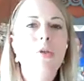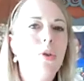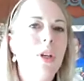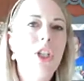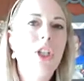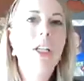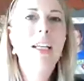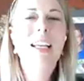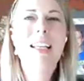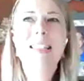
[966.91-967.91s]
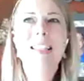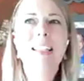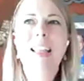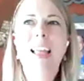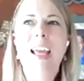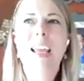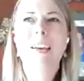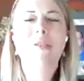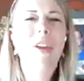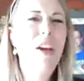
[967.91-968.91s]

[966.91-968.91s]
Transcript: Nutrition isn't like